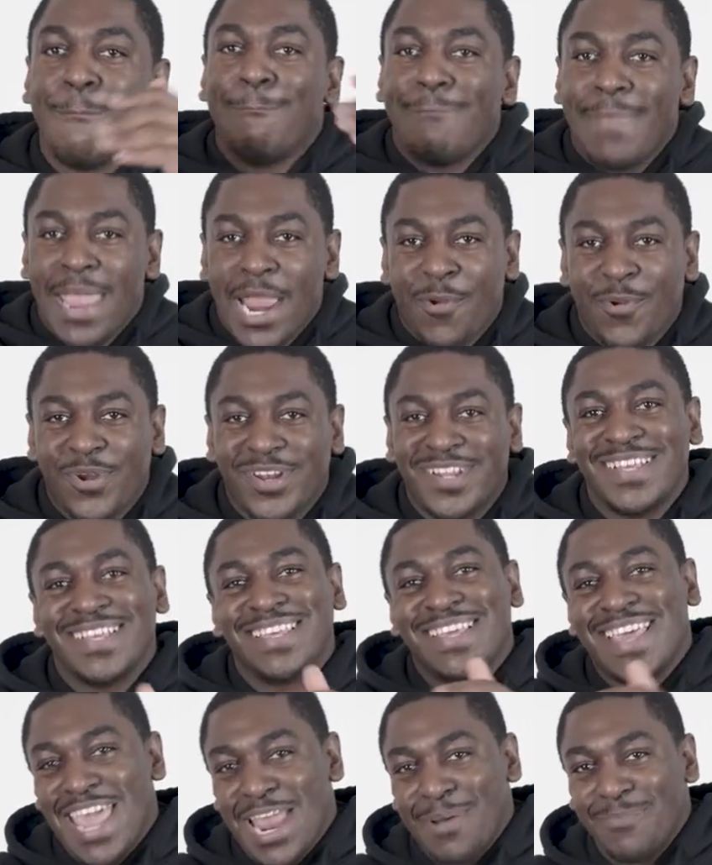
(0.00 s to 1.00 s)
Mirrored
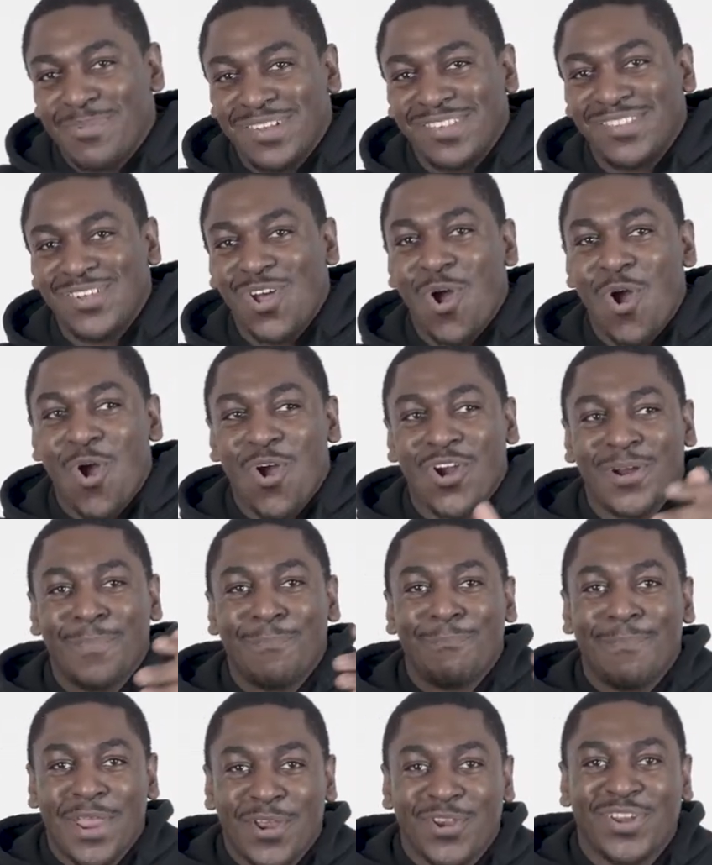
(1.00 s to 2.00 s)
cameras
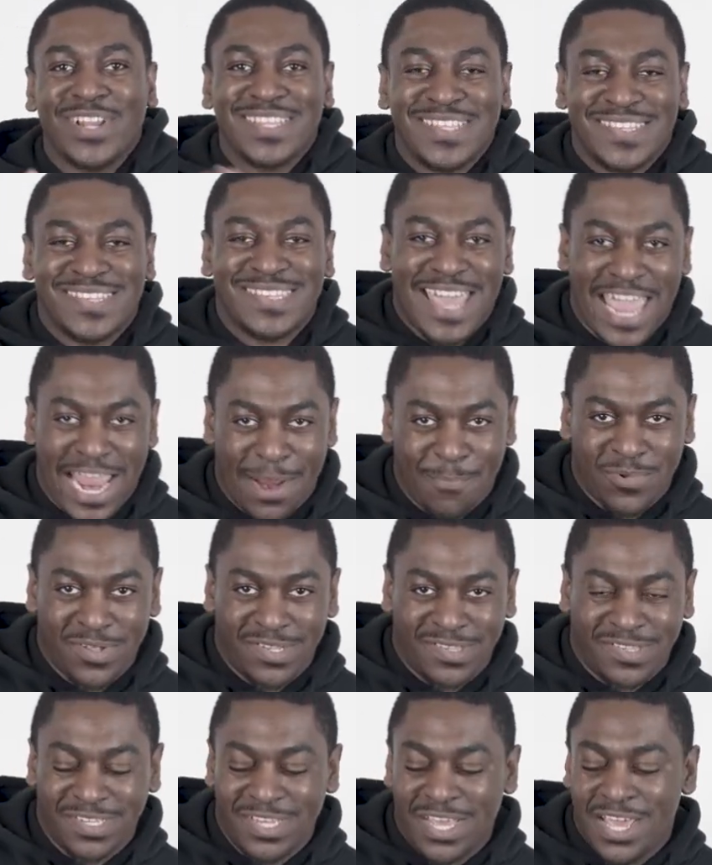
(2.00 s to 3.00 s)
or mirrorless
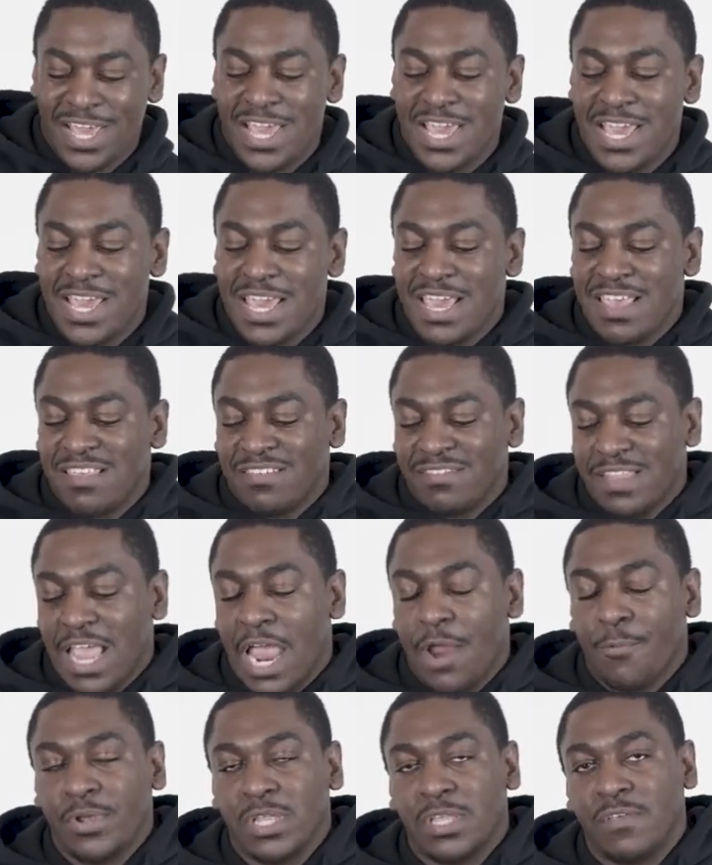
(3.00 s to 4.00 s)
cameras it's
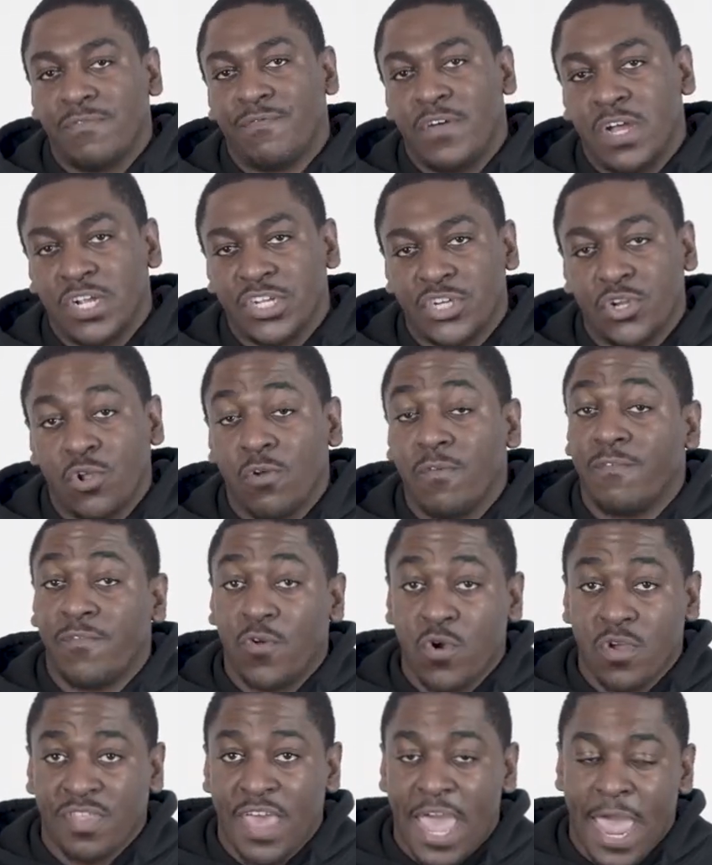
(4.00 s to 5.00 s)
not really functional
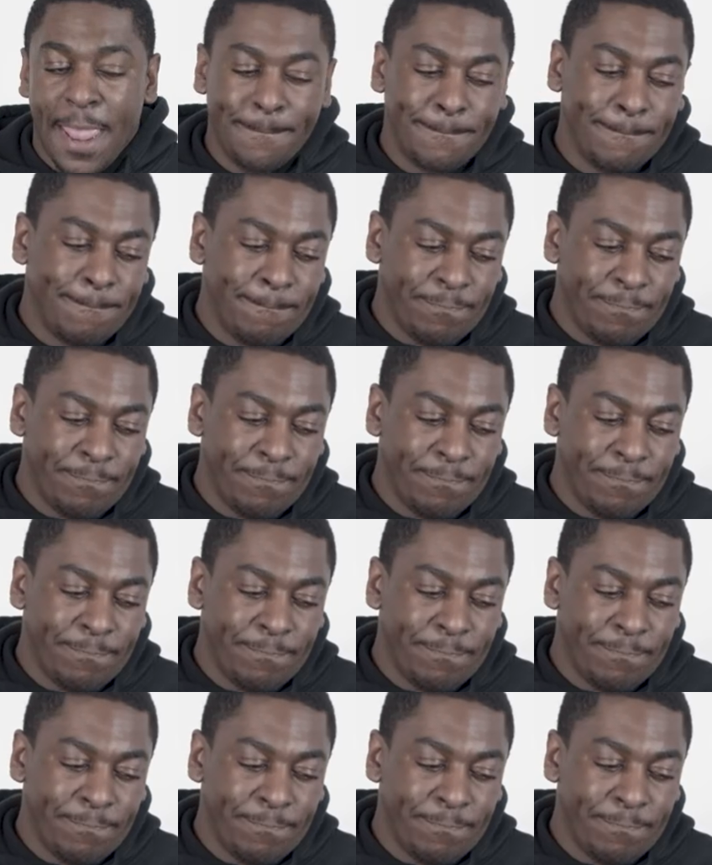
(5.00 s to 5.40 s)
for that.